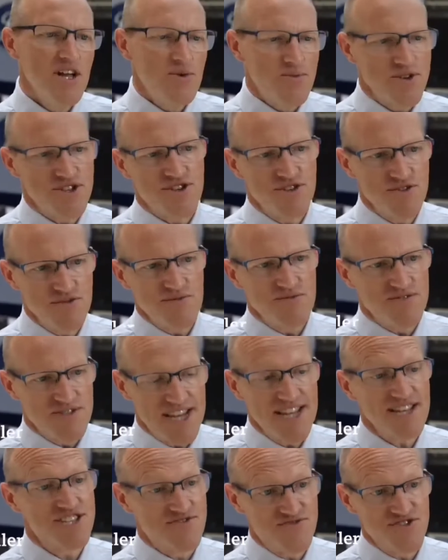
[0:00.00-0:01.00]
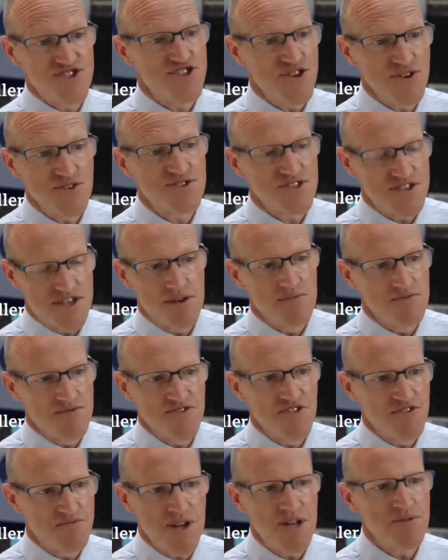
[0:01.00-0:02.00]
We do need to reduce the
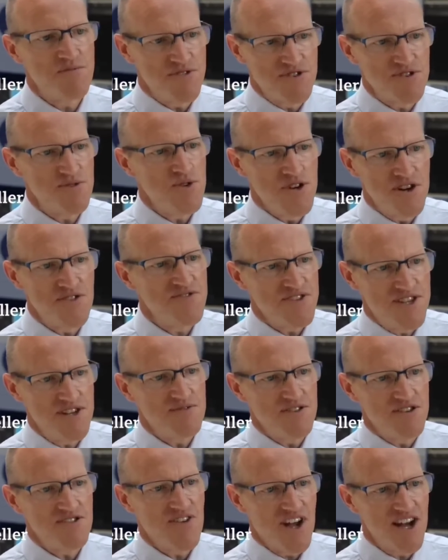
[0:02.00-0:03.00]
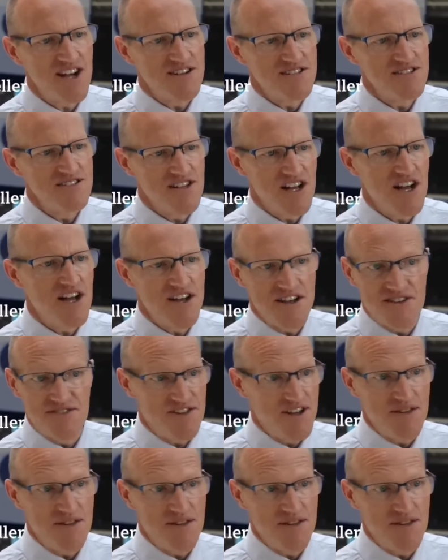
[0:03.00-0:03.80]
number of people that work for Network Rail uh,